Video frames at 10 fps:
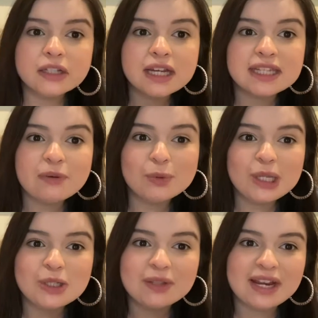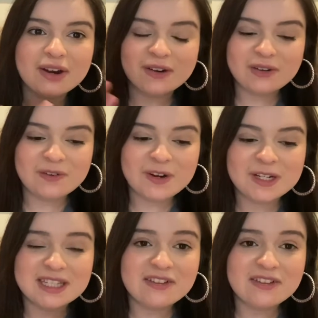because I really do like Her Universe,